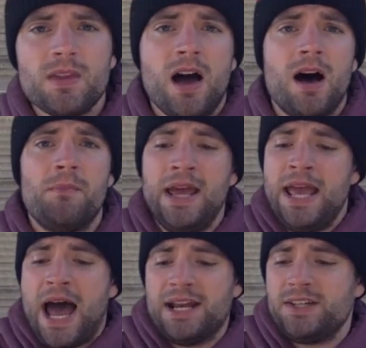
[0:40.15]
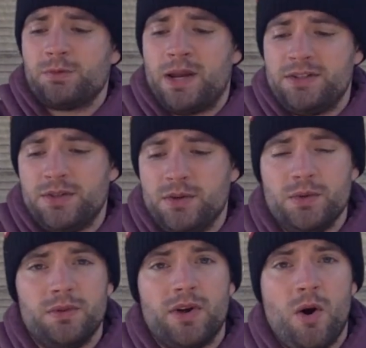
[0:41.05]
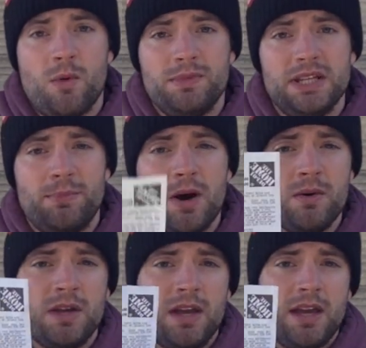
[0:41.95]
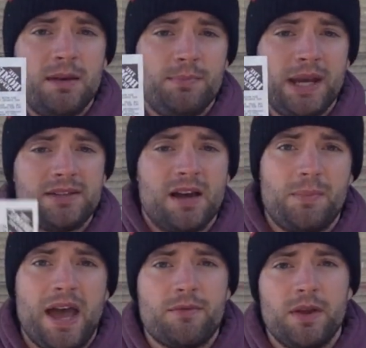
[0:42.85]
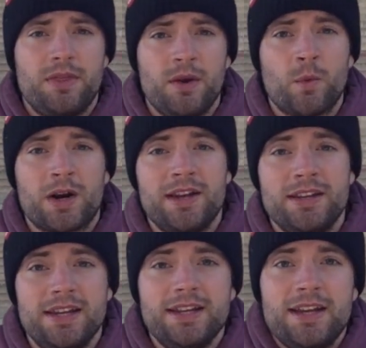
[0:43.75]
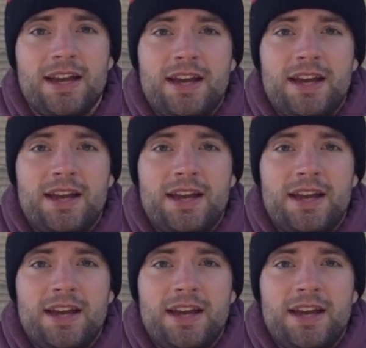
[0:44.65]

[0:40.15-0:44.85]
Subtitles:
I just went to the Home Depot and picked up everything we're going to need